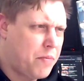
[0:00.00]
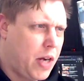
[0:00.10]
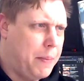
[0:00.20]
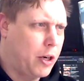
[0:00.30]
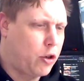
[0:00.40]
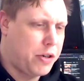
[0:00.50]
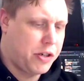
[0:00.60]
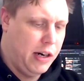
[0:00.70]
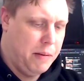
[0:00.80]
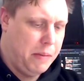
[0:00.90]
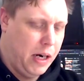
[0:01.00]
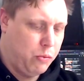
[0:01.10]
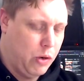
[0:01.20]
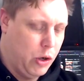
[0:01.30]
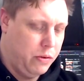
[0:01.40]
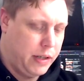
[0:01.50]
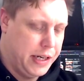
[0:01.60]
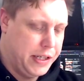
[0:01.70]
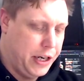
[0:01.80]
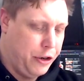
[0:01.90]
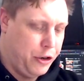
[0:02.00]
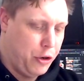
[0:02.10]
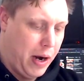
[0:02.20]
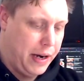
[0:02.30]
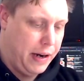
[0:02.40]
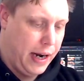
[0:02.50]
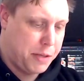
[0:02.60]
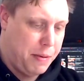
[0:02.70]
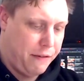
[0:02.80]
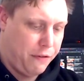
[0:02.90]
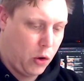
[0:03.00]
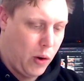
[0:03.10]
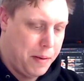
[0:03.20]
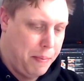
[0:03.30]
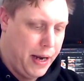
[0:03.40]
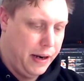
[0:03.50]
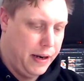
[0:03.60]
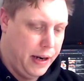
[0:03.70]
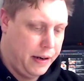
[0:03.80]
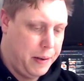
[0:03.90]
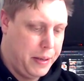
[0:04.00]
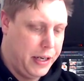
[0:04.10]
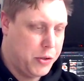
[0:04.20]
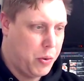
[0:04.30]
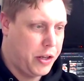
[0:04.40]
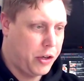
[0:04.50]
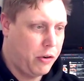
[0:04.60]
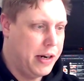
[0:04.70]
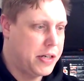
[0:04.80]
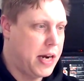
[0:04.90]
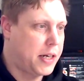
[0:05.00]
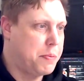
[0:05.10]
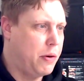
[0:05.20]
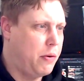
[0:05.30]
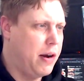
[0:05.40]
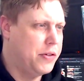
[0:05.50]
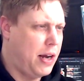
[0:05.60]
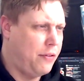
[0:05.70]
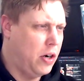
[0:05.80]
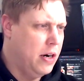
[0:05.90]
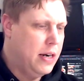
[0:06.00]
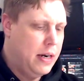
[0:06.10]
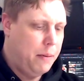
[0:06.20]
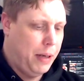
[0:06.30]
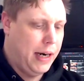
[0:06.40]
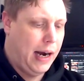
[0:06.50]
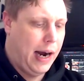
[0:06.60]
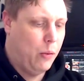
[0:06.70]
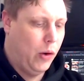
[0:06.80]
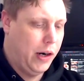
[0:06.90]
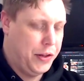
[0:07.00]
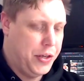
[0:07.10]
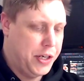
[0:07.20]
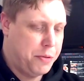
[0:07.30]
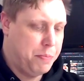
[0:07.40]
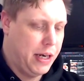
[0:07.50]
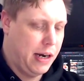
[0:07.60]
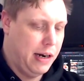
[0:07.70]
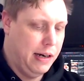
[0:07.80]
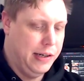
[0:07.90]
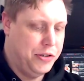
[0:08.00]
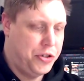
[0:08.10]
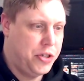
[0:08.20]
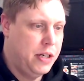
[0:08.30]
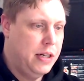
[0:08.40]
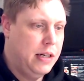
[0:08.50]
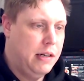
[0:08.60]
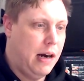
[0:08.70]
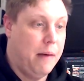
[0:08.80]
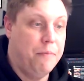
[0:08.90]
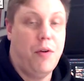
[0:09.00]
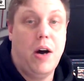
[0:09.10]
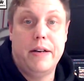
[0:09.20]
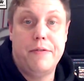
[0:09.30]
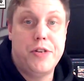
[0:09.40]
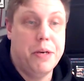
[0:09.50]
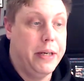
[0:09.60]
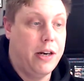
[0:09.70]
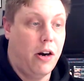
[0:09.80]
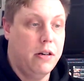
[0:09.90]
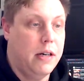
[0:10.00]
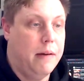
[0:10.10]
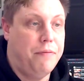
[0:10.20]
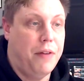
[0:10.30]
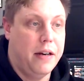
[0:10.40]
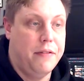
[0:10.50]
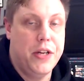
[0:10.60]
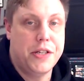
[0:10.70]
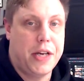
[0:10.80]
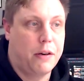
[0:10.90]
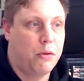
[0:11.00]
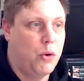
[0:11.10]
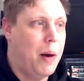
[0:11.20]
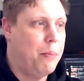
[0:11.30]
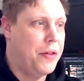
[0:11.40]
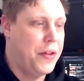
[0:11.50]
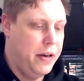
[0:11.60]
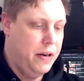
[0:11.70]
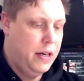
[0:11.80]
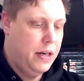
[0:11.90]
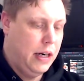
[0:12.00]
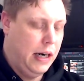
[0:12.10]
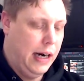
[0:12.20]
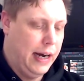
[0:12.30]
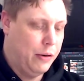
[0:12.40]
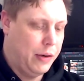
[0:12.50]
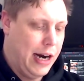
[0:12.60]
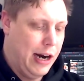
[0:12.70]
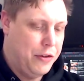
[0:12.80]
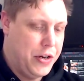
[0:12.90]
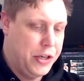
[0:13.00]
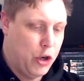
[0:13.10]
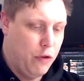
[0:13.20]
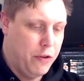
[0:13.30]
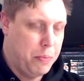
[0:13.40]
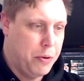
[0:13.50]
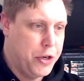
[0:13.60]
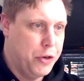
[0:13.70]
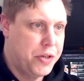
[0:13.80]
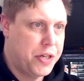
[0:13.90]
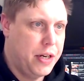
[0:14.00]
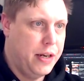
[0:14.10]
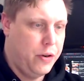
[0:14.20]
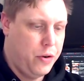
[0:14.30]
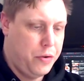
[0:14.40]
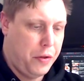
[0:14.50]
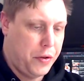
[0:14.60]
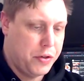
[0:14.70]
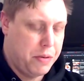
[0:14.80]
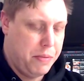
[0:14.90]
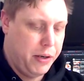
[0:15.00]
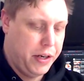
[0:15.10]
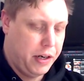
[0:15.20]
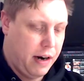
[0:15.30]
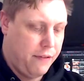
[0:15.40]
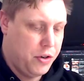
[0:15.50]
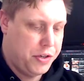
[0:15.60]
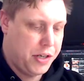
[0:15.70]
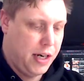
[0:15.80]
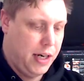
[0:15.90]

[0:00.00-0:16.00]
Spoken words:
I mean, Chris Claremont continued to write X-Men for quite a bit, and I mean, he's one of the greatest X-Men writers ever. But I wanted this because I'm fond of Jim Lee art. I'm fond of this. I grew up with it. I don't care that it's overproduced or that there's a million covers.